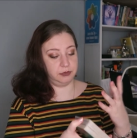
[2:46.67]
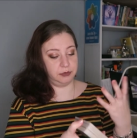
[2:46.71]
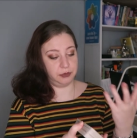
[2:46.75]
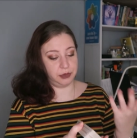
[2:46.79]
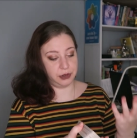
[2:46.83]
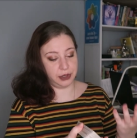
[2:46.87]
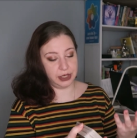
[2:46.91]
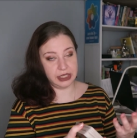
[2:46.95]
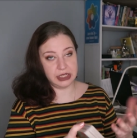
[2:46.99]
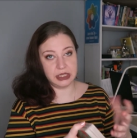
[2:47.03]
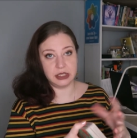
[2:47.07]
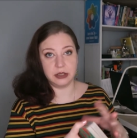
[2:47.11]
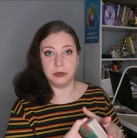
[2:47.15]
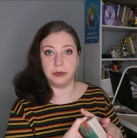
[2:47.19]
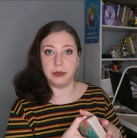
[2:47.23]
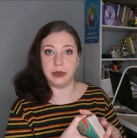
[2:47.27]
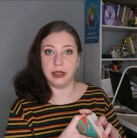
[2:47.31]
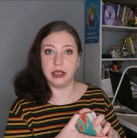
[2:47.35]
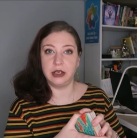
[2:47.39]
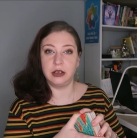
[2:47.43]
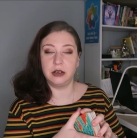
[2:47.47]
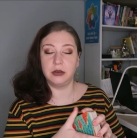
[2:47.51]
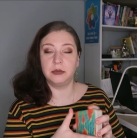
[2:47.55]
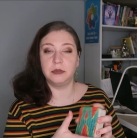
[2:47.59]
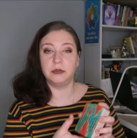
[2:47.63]
pretty
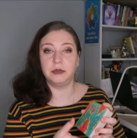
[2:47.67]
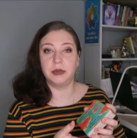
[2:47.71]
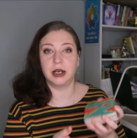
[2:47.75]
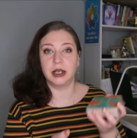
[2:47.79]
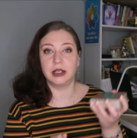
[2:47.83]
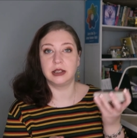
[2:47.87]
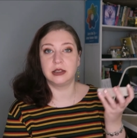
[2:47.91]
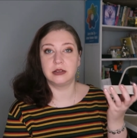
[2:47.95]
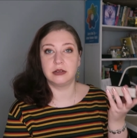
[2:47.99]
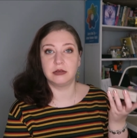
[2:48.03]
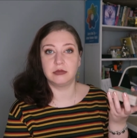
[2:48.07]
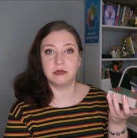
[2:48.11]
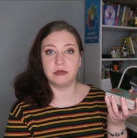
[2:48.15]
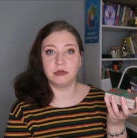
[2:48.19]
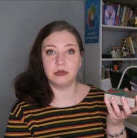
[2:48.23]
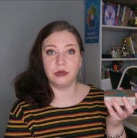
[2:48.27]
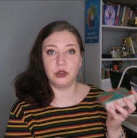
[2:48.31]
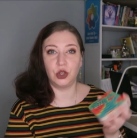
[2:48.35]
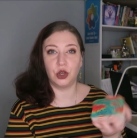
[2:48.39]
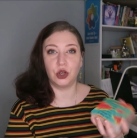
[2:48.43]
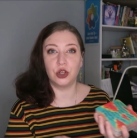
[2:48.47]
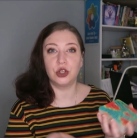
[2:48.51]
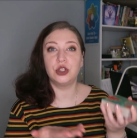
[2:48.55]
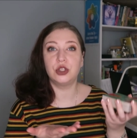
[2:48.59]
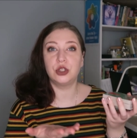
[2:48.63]
big but
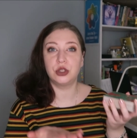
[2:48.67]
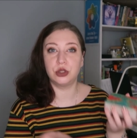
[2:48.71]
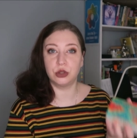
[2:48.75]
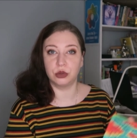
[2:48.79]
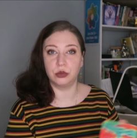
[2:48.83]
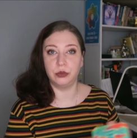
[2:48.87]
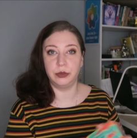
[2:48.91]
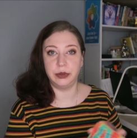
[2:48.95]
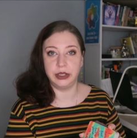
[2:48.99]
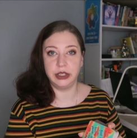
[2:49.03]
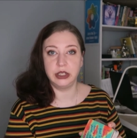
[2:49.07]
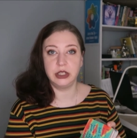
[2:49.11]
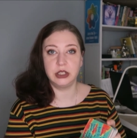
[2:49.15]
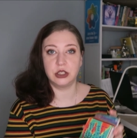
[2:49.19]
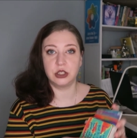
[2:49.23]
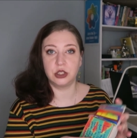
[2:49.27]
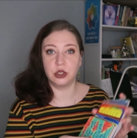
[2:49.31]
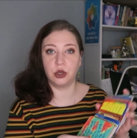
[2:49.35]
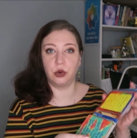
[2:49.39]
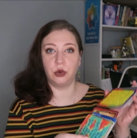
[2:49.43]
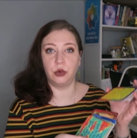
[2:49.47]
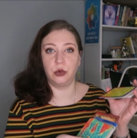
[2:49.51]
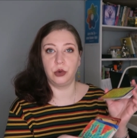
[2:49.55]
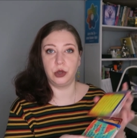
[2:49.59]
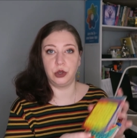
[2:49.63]
not too big,
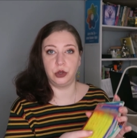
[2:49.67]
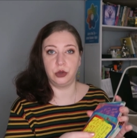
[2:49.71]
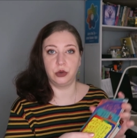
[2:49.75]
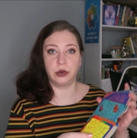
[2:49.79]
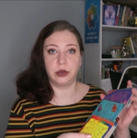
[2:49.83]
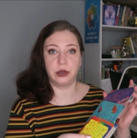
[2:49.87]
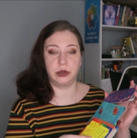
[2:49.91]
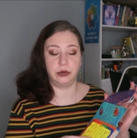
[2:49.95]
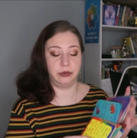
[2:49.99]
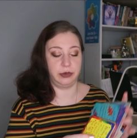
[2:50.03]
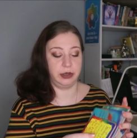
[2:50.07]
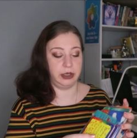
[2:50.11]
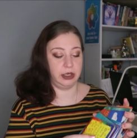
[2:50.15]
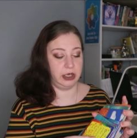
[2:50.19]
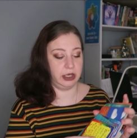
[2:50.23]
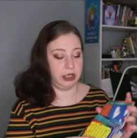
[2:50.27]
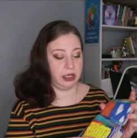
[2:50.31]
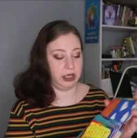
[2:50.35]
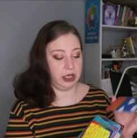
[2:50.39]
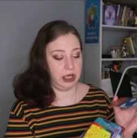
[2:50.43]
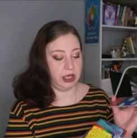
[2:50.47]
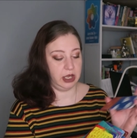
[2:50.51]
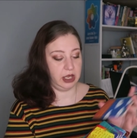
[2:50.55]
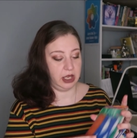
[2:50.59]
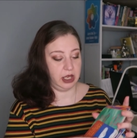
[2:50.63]
so you can
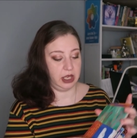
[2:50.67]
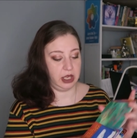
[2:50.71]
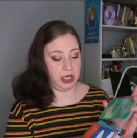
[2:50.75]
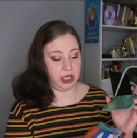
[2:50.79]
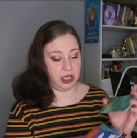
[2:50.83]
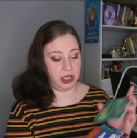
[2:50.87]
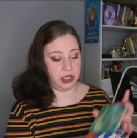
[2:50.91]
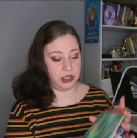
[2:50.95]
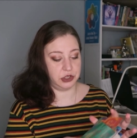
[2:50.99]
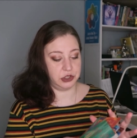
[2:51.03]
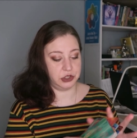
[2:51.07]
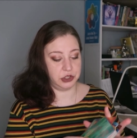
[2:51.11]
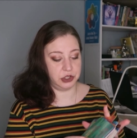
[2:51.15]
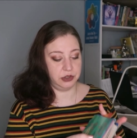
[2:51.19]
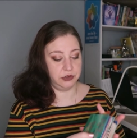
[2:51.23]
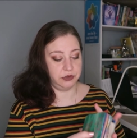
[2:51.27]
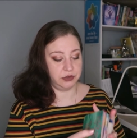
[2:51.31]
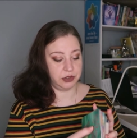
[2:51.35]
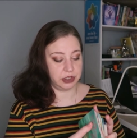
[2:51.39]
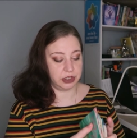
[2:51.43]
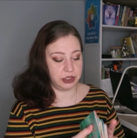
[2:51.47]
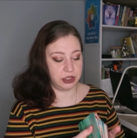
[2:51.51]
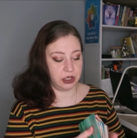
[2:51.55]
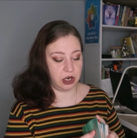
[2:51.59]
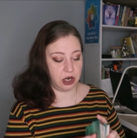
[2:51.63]
really
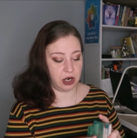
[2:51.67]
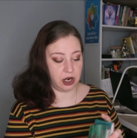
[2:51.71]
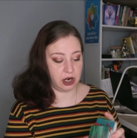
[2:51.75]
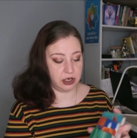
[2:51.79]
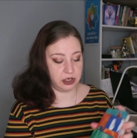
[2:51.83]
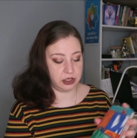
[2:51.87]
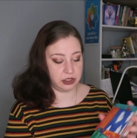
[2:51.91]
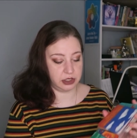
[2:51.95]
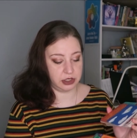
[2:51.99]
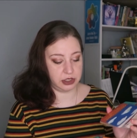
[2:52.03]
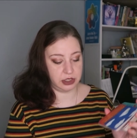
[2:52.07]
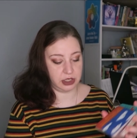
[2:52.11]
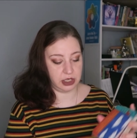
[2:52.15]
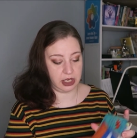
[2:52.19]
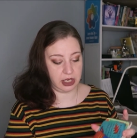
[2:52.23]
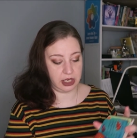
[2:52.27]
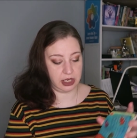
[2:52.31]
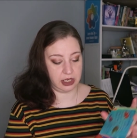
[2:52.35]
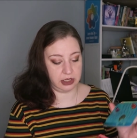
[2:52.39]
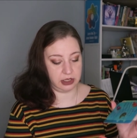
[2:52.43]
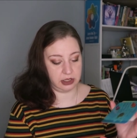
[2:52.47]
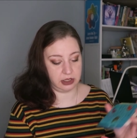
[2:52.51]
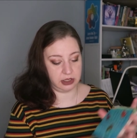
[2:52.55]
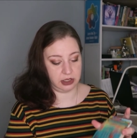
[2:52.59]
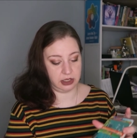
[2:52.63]
shift the cards
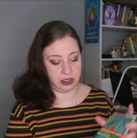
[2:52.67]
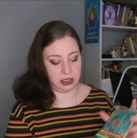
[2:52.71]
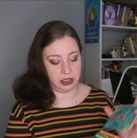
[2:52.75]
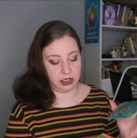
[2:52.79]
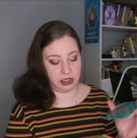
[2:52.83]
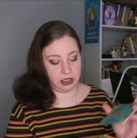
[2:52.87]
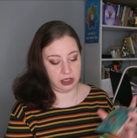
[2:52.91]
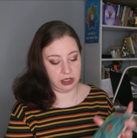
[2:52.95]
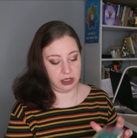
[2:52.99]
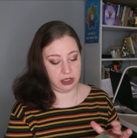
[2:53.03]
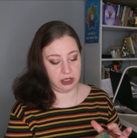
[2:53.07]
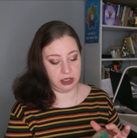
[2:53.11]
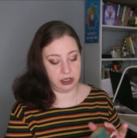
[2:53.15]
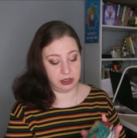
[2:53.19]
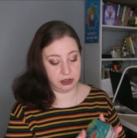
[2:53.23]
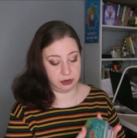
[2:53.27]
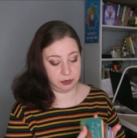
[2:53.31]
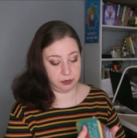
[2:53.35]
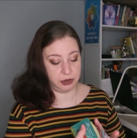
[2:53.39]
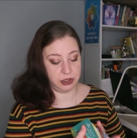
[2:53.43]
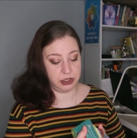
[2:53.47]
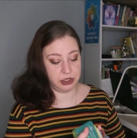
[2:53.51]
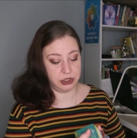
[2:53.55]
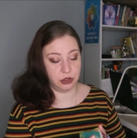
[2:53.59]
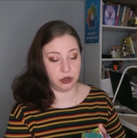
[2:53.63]
and it's
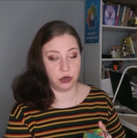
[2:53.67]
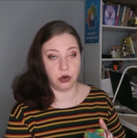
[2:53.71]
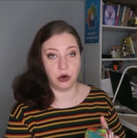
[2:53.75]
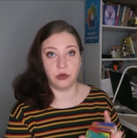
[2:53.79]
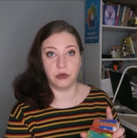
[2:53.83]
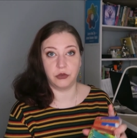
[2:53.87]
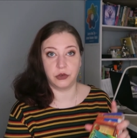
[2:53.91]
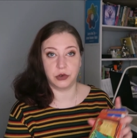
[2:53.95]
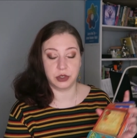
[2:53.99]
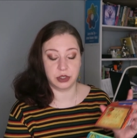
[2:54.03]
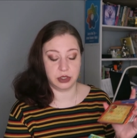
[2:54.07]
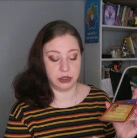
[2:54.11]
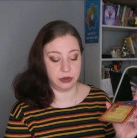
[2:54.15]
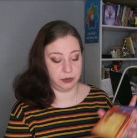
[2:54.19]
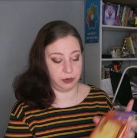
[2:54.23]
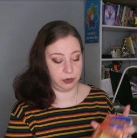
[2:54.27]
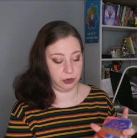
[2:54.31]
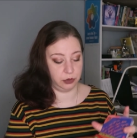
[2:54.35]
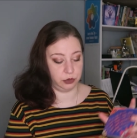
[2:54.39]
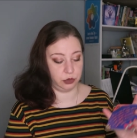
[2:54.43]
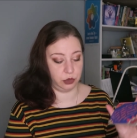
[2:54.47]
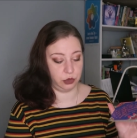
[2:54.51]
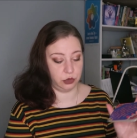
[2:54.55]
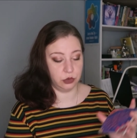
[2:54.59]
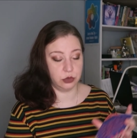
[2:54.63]
pretty
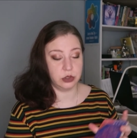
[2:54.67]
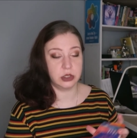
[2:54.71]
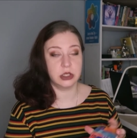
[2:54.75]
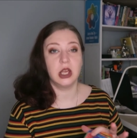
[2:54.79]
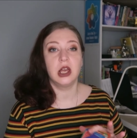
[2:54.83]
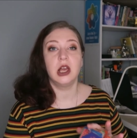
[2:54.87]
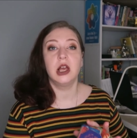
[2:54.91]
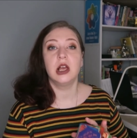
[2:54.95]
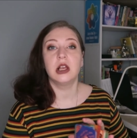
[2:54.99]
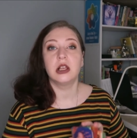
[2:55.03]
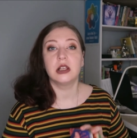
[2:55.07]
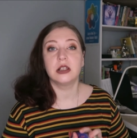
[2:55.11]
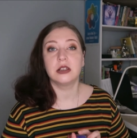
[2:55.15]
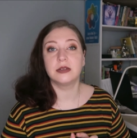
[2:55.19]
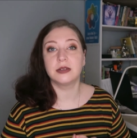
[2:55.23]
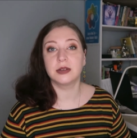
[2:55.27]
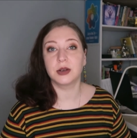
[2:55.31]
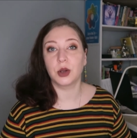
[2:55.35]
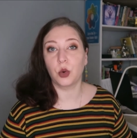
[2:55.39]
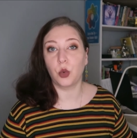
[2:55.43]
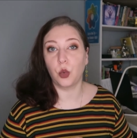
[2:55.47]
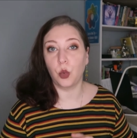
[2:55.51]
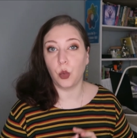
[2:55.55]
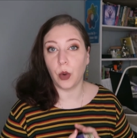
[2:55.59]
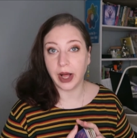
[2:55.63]
comfortable to use. The
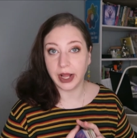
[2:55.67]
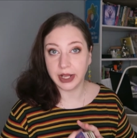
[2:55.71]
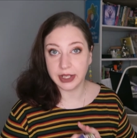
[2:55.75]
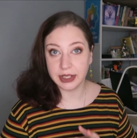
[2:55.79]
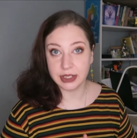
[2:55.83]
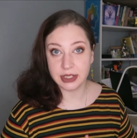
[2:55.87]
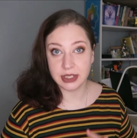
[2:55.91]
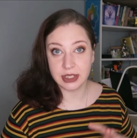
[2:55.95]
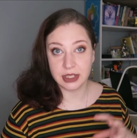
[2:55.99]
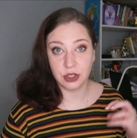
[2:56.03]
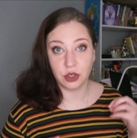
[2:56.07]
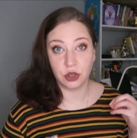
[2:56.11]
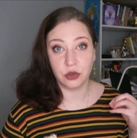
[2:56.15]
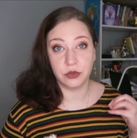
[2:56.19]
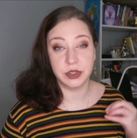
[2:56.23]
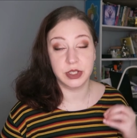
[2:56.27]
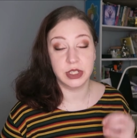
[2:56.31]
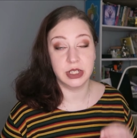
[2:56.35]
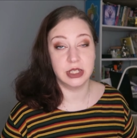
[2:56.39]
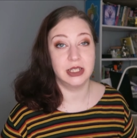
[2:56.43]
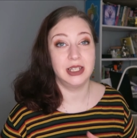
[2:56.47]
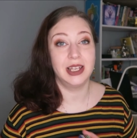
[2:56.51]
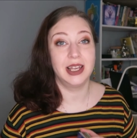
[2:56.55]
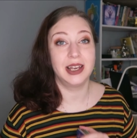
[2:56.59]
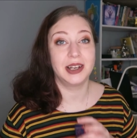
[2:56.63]
quality of the
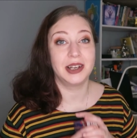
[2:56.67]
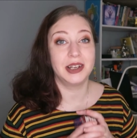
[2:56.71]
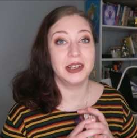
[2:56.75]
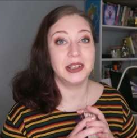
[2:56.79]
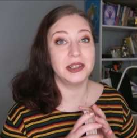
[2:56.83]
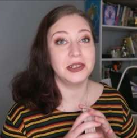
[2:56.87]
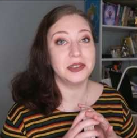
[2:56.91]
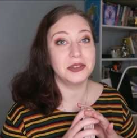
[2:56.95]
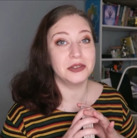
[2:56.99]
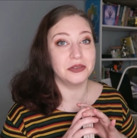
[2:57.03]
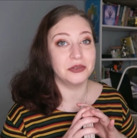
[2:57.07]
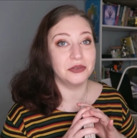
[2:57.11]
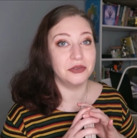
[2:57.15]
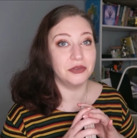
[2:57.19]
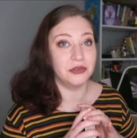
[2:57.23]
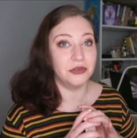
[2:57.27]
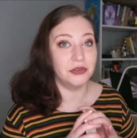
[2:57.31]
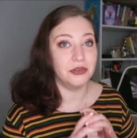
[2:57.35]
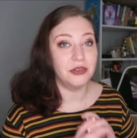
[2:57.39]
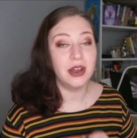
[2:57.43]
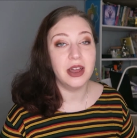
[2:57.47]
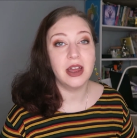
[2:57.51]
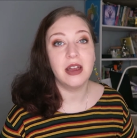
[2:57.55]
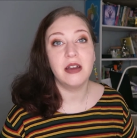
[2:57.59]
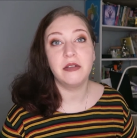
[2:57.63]
deck is
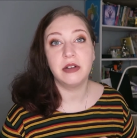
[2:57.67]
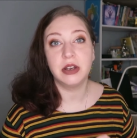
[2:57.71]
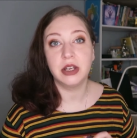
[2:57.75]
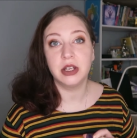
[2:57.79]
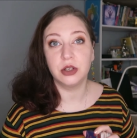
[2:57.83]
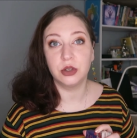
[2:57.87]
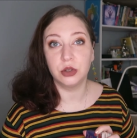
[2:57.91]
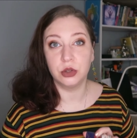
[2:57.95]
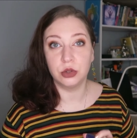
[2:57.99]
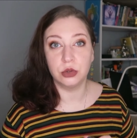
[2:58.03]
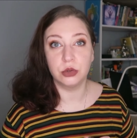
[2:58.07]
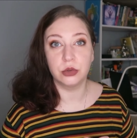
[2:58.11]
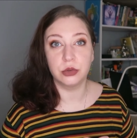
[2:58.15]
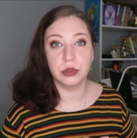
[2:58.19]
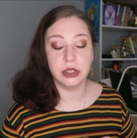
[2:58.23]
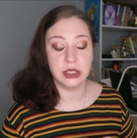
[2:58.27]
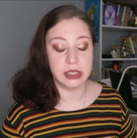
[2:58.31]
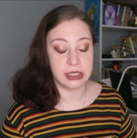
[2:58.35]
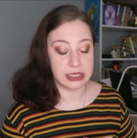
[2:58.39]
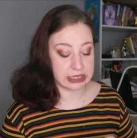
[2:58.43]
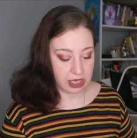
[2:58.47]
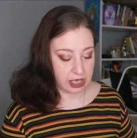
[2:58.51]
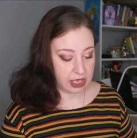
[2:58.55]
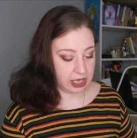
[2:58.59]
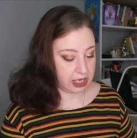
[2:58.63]
very
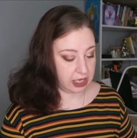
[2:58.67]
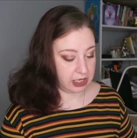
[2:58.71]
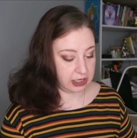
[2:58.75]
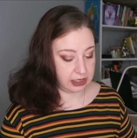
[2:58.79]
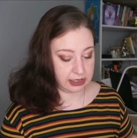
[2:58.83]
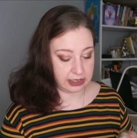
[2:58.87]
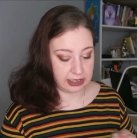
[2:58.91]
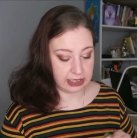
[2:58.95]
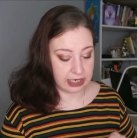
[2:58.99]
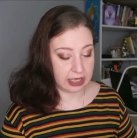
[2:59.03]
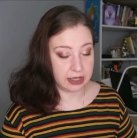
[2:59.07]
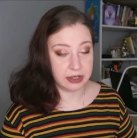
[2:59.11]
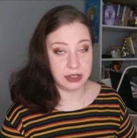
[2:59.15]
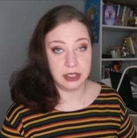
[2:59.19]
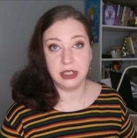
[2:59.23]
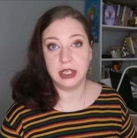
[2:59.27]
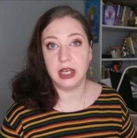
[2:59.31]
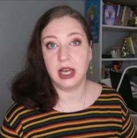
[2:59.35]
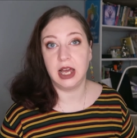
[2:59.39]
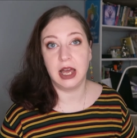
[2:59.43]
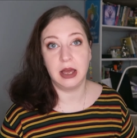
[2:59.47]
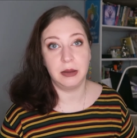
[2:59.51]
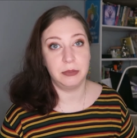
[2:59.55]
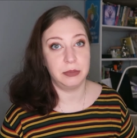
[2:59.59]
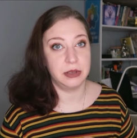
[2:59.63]
good, and nothing
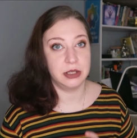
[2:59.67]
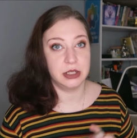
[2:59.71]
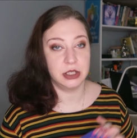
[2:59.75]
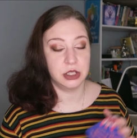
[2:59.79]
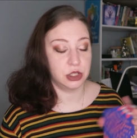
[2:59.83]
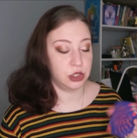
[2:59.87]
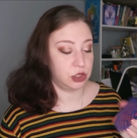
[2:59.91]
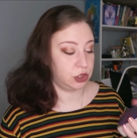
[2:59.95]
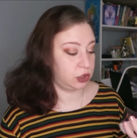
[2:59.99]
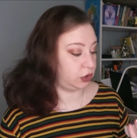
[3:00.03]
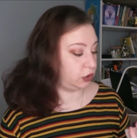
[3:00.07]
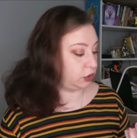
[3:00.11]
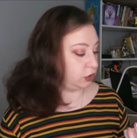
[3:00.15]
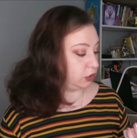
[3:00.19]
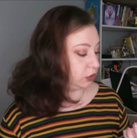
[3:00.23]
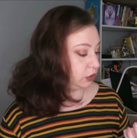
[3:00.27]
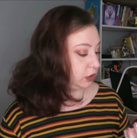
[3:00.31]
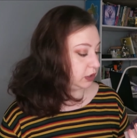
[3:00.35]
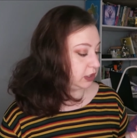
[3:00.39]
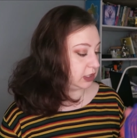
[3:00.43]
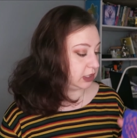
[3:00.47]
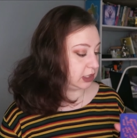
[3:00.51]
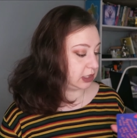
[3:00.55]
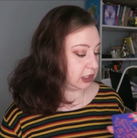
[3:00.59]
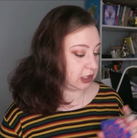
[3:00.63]
happens to
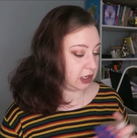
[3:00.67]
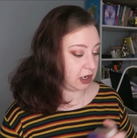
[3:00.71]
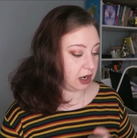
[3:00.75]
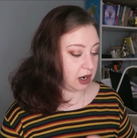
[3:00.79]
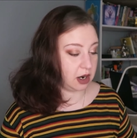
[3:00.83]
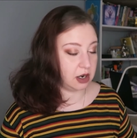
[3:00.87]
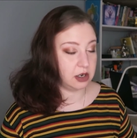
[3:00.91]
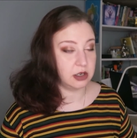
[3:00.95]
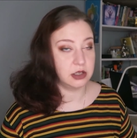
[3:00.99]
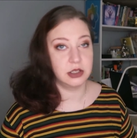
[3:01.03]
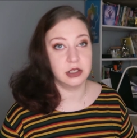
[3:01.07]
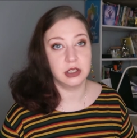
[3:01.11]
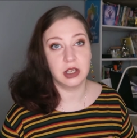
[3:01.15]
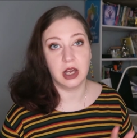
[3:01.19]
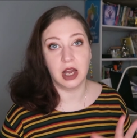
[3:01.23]
these cards.